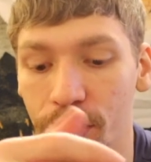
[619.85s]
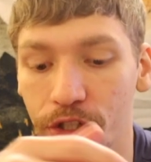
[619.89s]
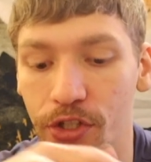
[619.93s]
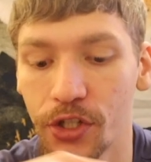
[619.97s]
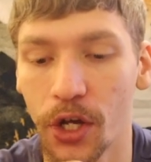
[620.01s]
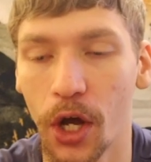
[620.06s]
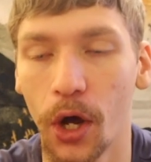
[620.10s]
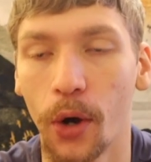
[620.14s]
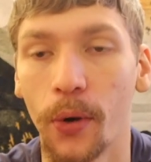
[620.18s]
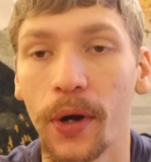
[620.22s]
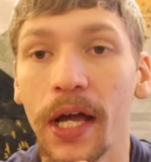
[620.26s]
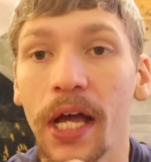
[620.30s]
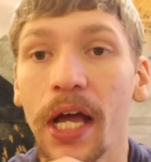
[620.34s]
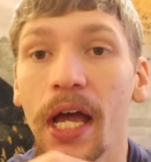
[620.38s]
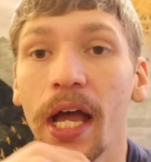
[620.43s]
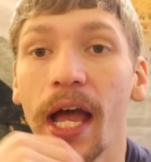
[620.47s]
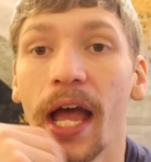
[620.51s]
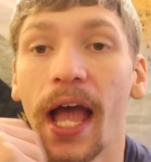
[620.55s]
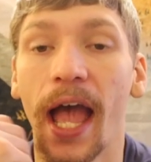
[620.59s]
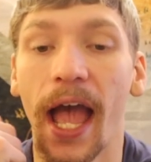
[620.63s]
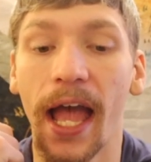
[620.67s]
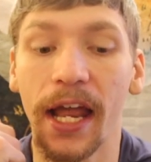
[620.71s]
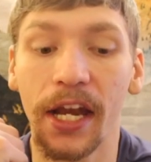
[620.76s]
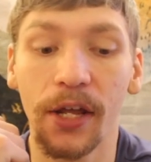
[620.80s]
So,
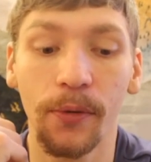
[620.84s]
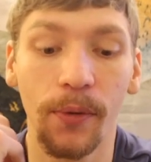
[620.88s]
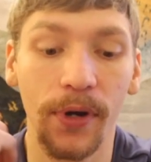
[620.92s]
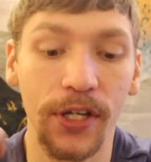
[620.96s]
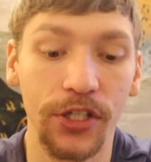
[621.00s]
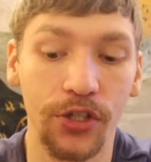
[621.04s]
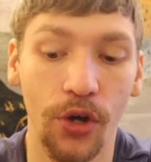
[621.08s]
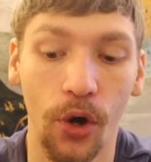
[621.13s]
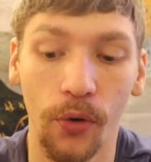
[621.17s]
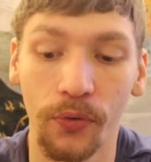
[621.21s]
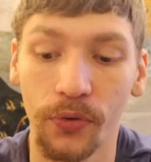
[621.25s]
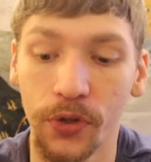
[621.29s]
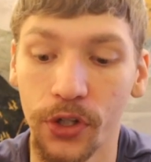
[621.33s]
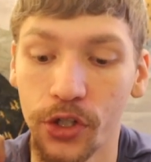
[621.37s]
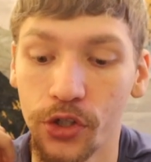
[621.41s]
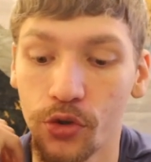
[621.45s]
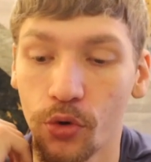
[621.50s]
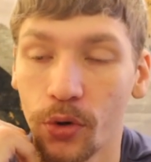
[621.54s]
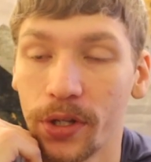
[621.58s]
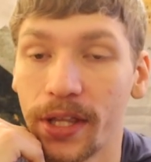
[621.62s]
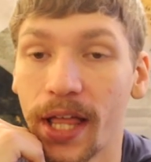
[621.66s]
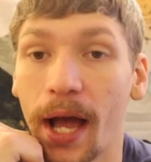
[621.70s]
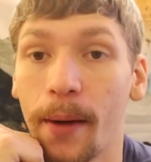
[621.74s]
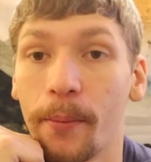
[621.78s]
anyways, hopefully,
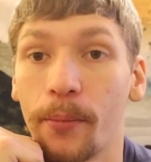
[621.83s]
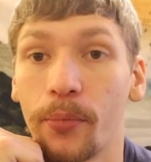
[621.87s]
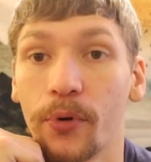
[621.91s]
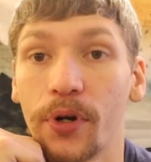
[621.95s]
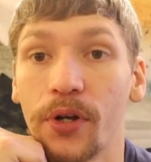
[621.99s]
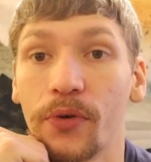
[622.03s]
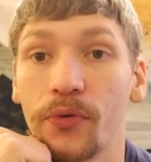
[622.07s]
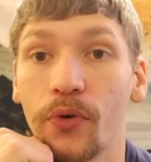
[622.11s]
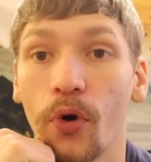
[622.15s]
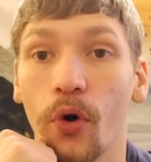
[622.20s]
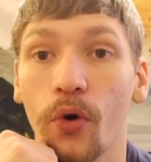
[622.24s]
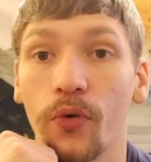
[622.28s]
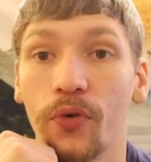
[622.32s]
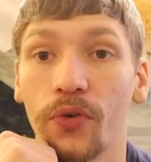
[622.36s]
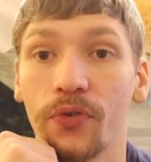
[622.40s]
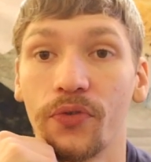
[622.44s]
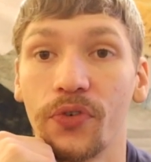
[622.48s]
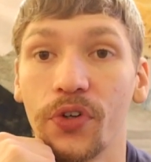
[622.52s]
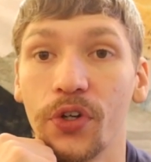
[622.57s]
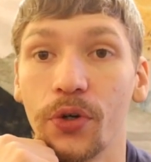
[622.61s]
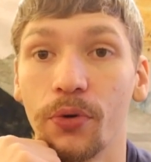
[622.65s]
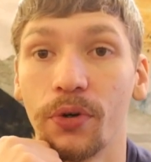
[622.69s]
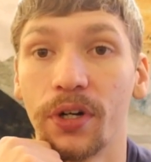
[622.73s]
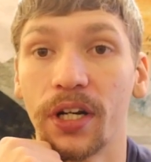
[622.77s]
enjoyed that brief
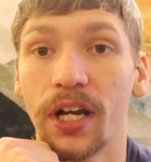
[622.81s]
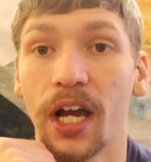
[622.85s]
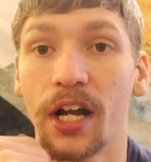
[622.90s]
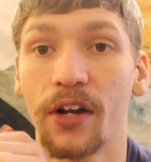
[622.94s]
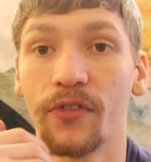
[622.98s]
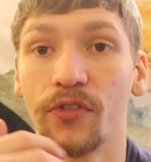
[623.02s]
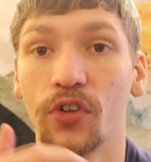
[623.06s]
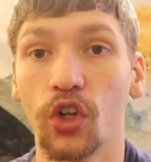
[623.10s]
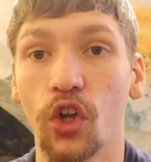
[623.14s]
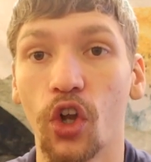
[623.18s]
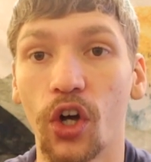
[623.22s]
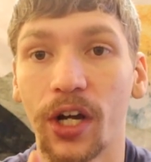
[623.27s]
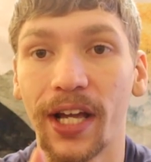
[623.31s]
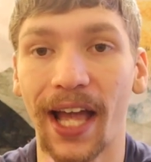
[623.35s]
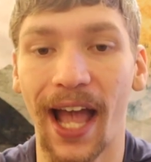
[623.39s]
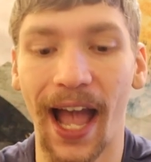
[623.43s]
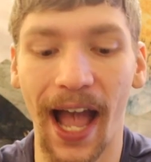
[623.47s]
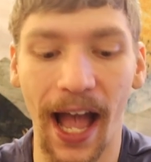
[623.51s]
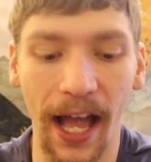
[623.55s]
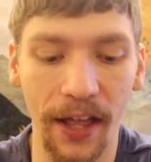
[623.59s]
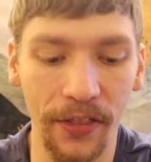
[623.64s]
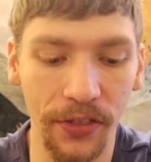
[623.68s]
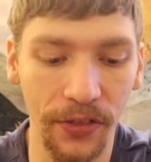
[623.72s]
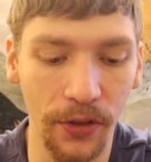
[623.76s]
overview and kind of look
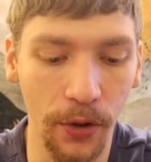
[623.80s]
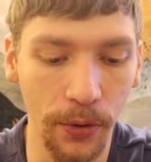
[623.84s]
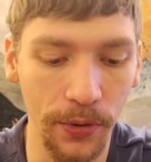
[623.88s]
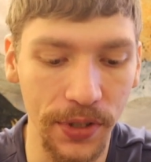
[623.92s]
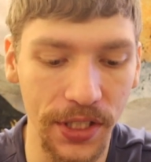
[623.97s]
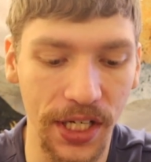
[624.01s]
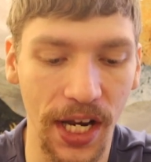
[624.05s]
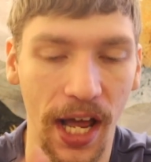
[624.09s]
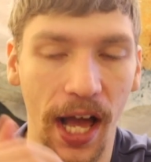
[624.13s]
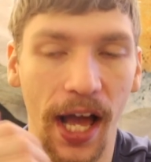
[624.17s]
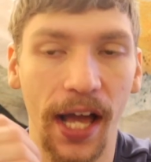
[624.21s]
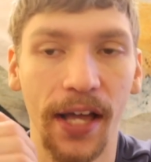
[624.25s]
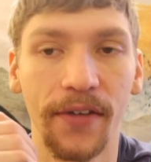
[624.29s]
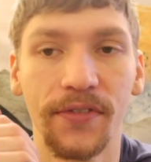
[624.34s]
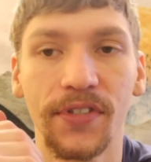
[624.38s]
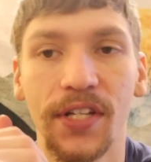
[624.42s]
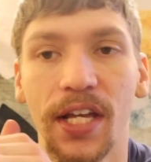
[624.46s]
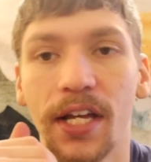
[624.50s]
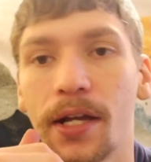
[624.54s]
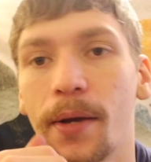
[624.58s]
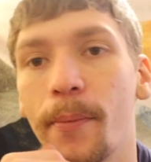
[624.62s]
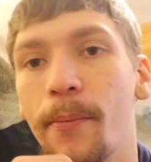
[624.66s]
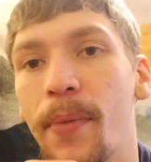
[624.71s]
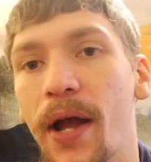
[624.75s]
at those knives
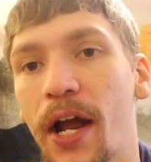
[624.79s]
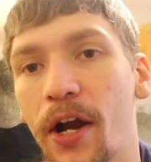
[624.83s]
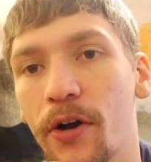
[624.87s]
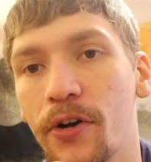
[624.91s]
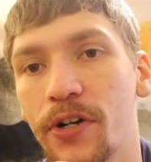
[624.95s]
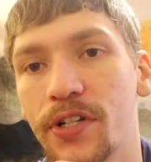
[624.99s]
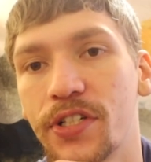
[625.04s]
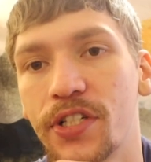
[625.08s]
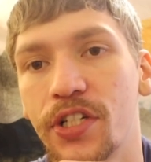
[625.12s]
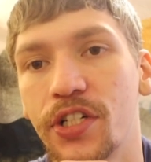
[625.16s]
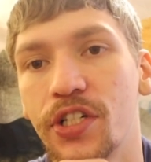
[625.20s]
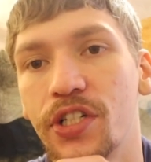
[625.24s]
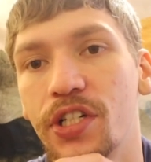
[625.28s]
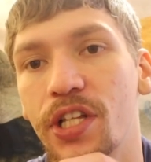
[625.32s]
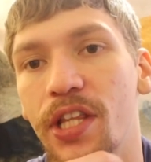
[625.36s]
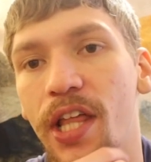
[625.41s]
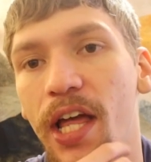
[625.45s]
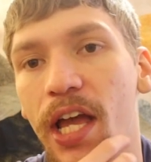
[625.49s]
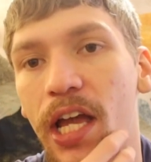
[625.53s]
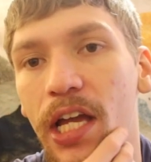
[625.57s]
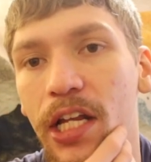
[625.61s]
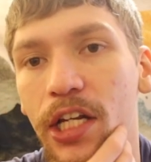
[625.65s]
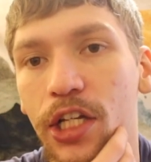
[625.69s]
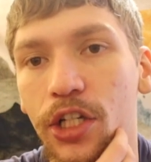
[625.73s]
in comparison to
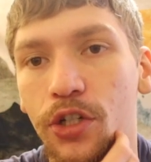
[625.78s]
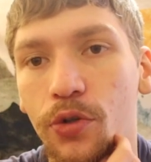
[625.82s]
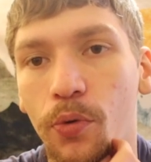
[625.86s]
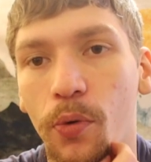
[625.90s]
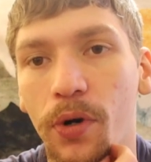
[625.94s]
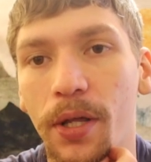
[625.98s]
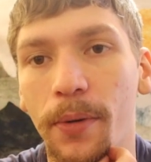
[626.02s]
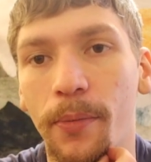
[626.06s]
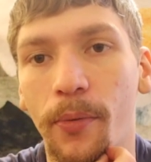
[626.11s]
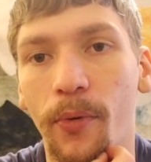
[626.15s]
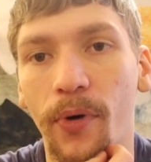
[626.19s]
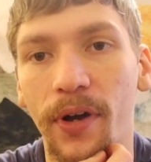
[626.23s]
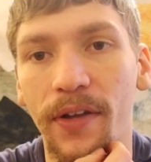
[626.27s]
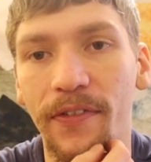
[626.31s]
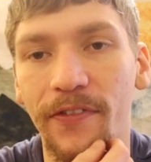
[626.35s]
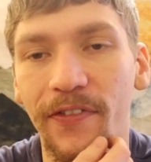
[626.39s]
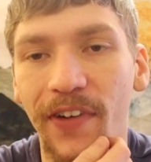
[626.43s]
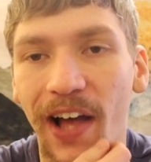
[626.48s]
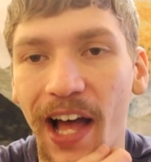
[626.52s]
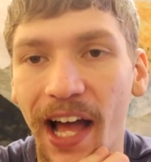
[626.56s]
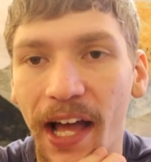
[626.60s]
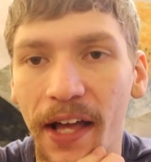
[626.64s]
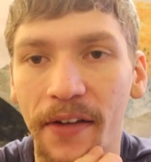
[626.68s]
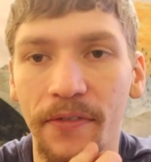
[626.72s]
the 80
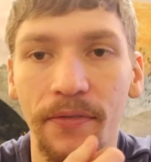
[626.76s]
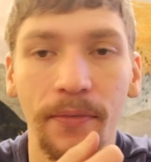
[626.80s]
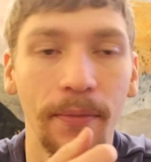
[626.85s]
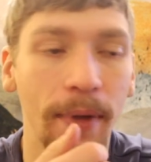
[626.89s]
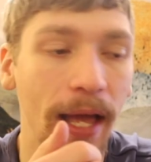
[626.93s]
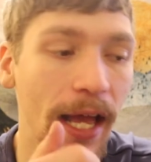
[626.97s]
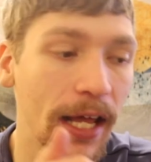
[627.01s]
20.5.